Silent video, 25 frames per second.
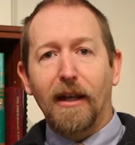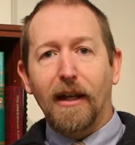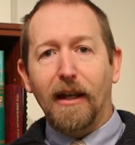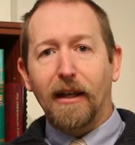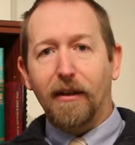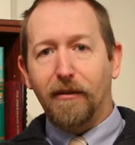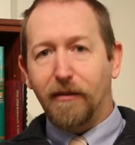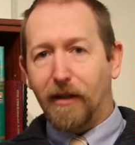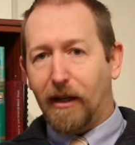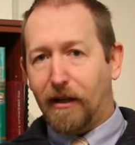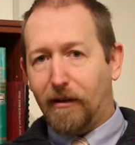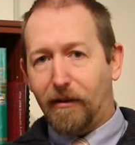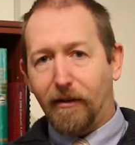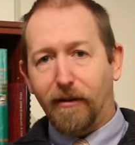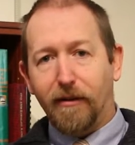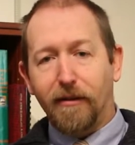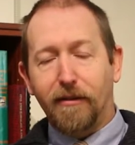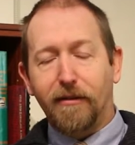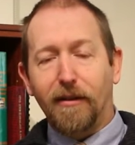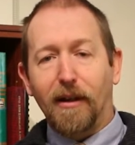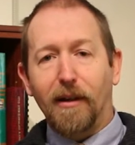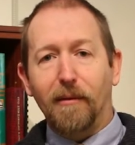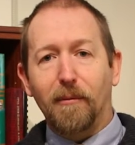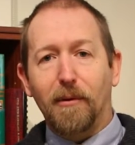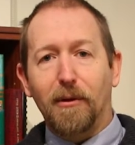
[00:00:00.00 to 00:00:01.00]
exactly the
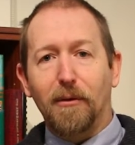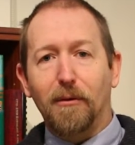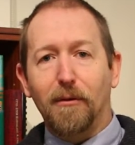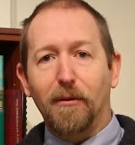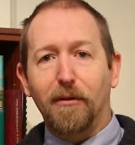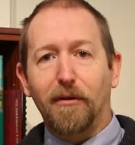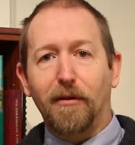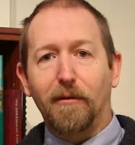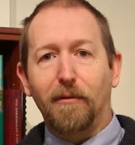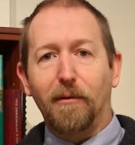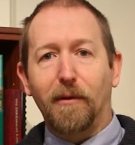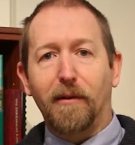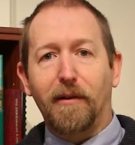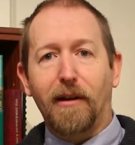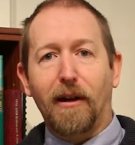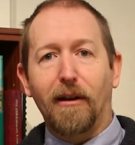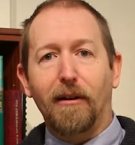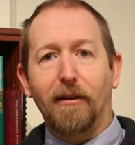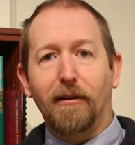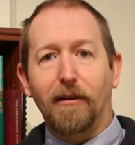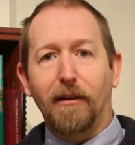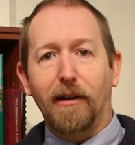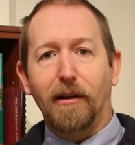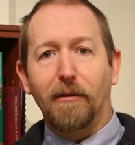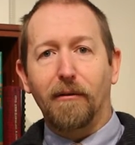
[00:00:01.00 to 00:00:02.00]
same courses we're
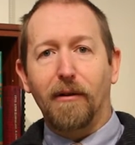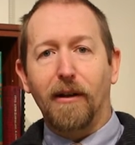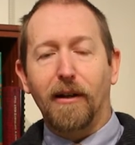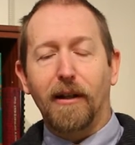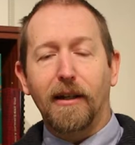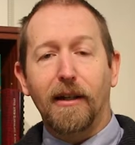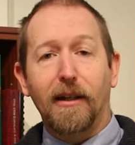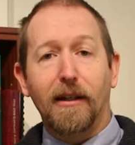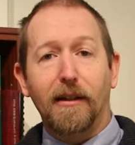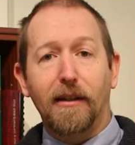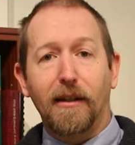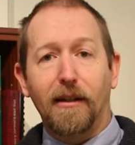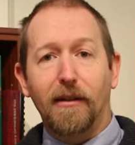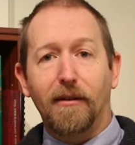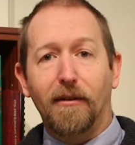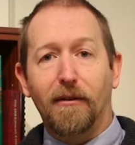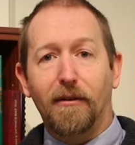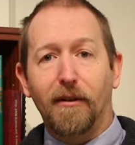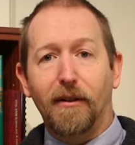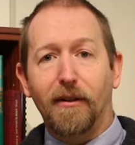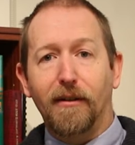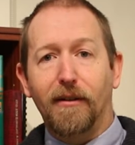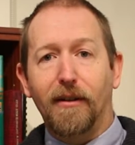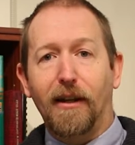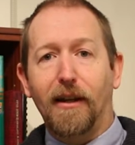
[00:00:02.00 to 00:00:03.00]
currently running in year 9
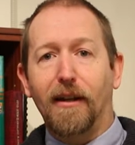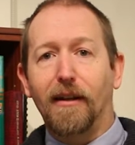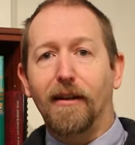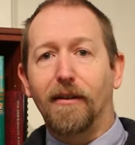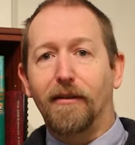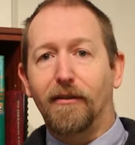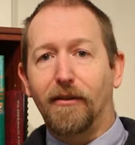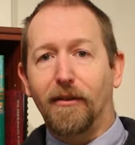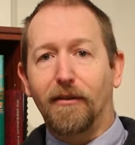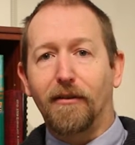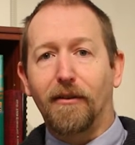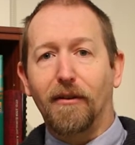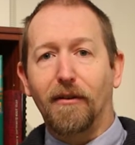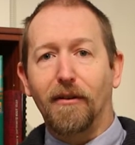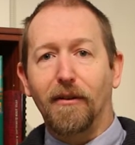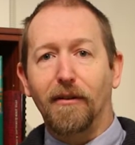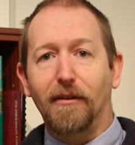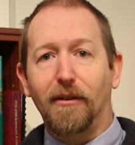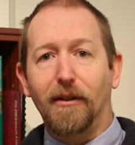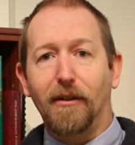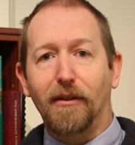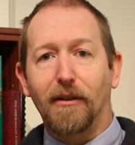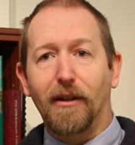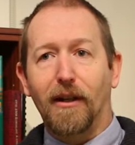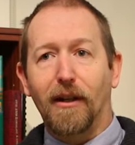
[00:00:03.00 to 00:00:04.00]
and 10, it's just got a
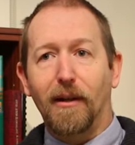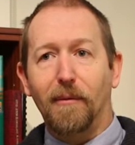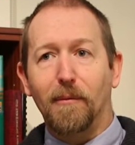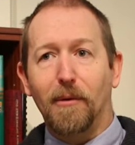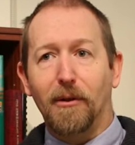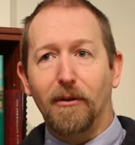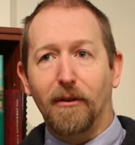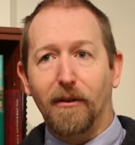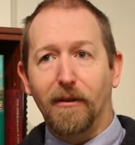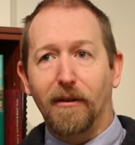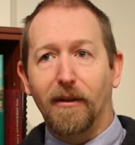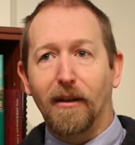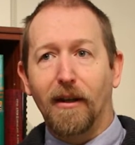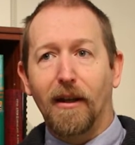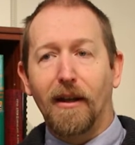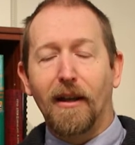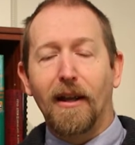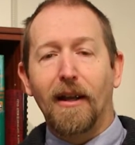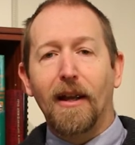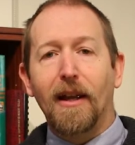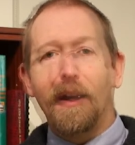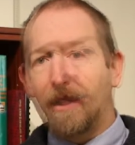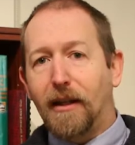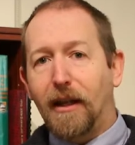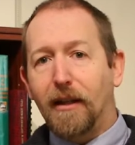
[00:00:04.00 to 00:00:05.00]
new name on
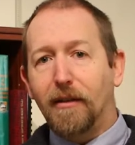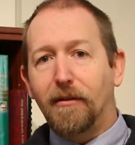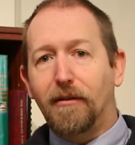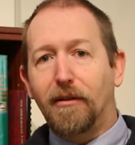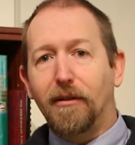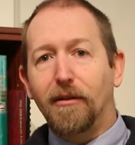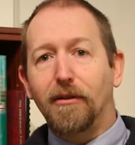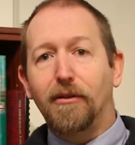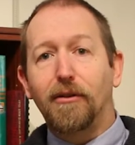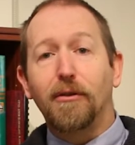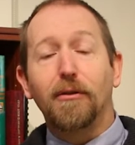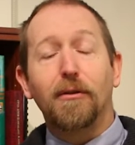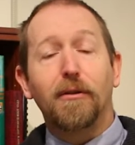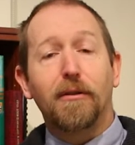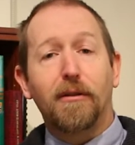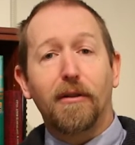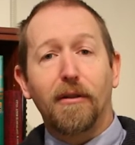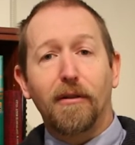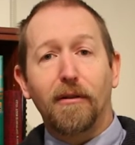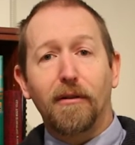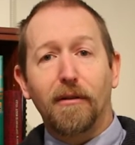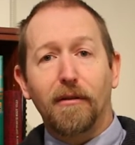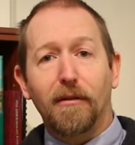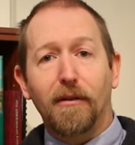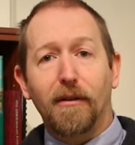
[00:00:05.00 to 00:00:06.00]
it. Kids who should
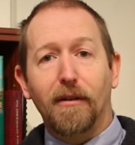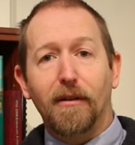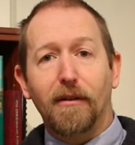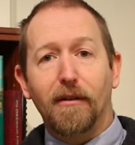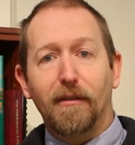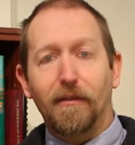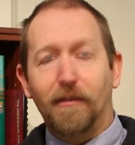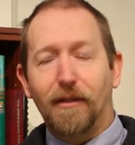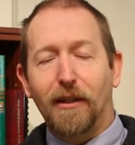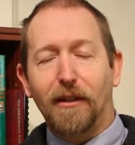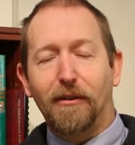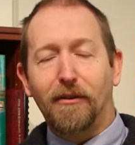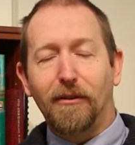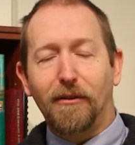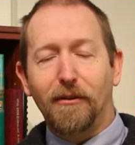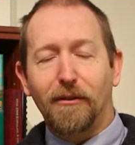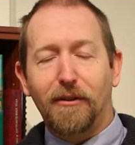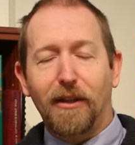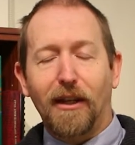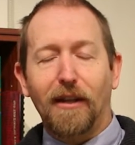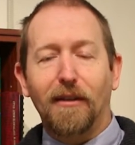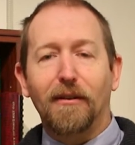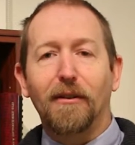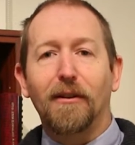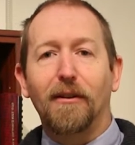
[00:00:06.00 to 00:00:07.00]
do digital
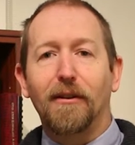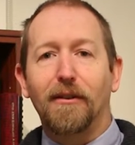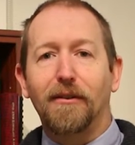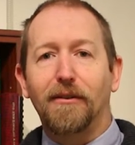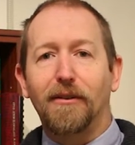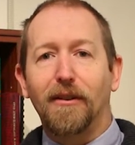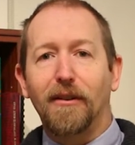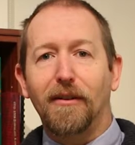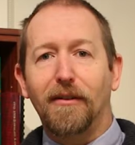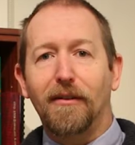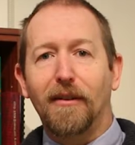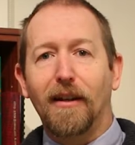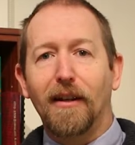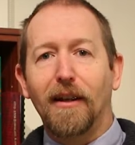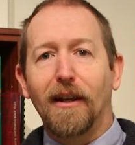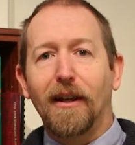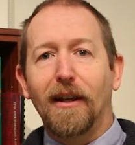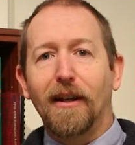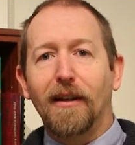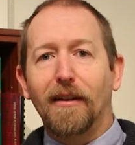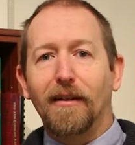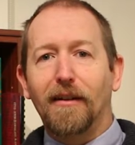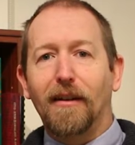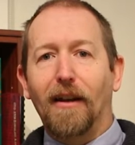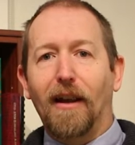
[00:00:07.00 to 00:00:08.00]
technologies
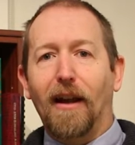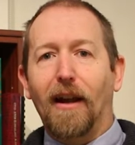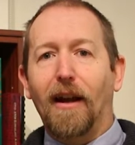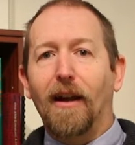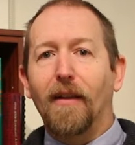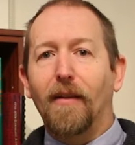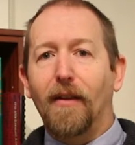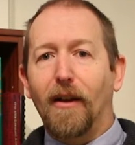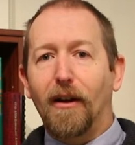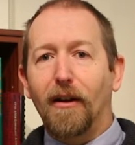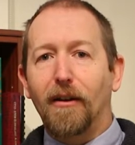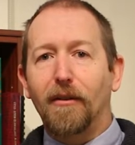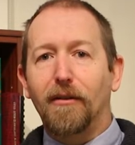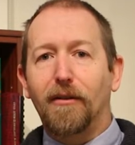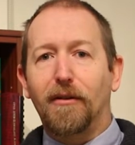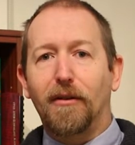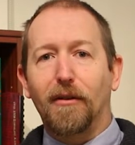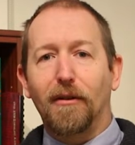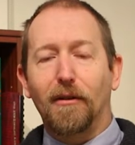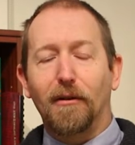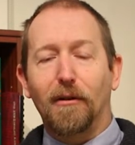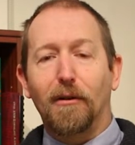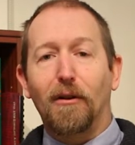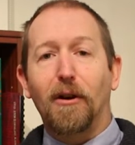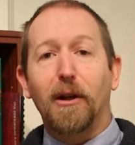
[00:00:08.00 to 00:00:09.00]
are those
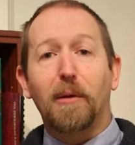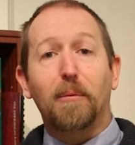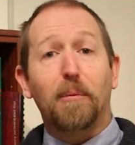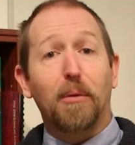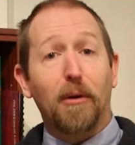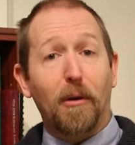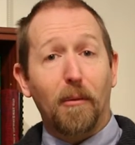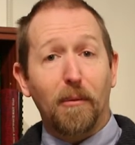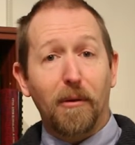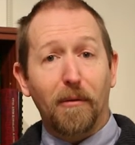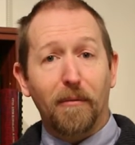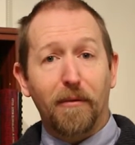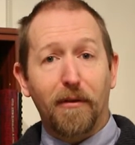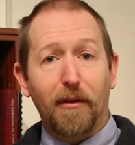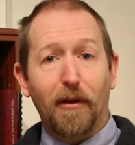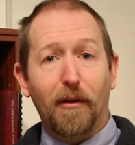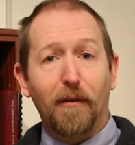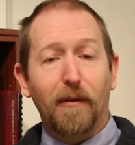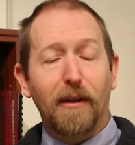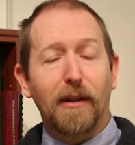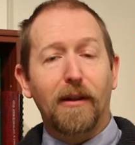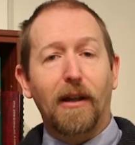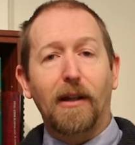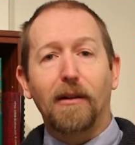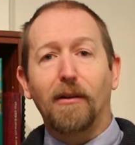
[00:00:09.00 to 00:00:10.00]
who like problem
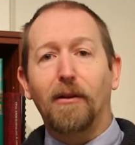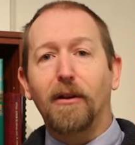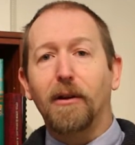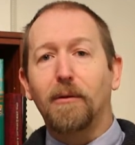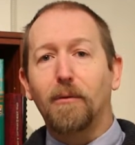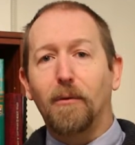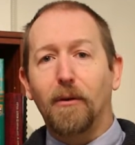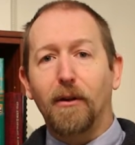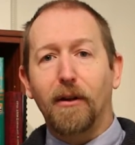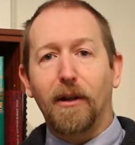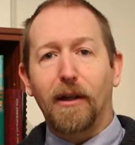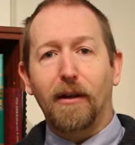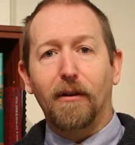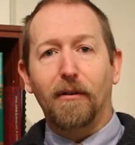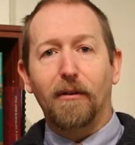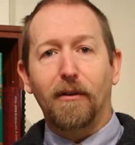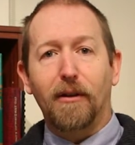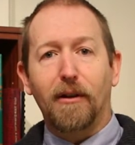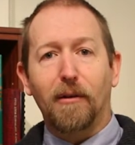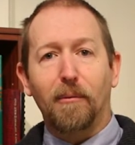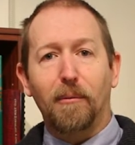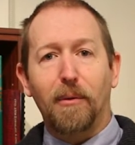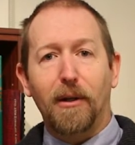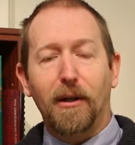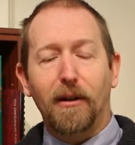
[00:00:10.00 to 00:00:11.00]
solving, they like working on a
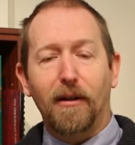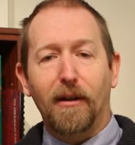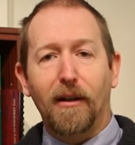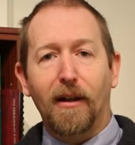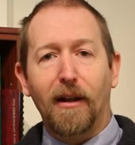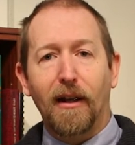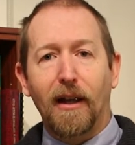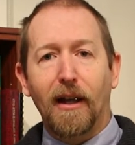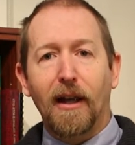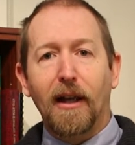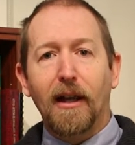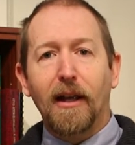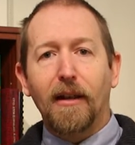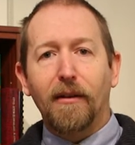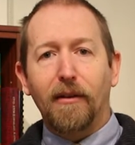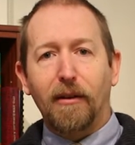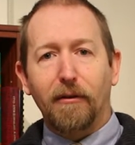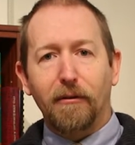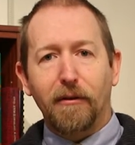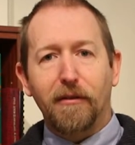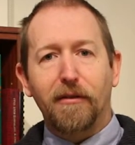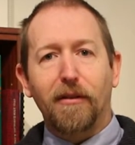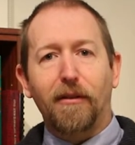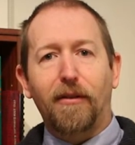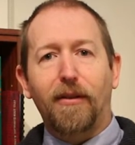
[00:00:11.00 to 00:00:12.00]
computer. There
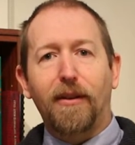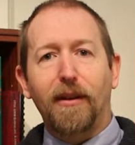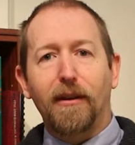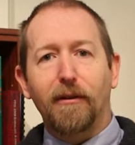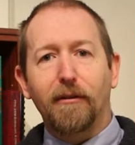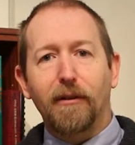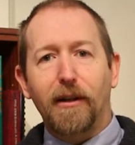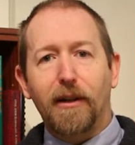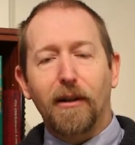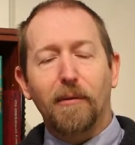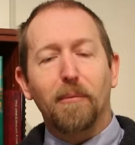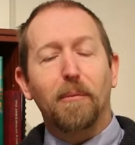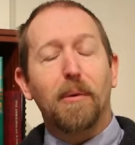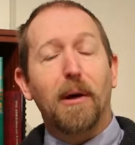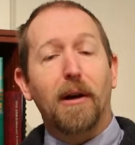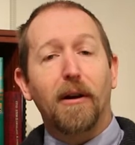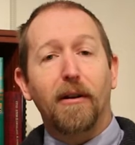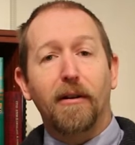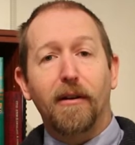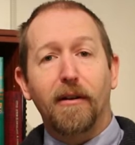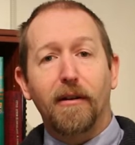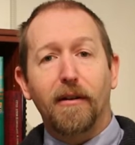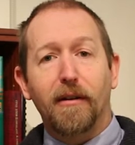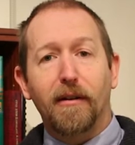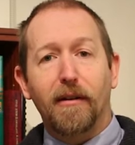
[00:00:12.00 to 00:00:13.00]
is a theory
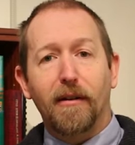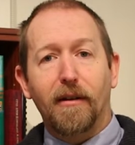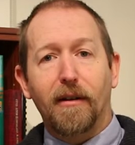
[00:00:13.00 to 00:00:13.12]
component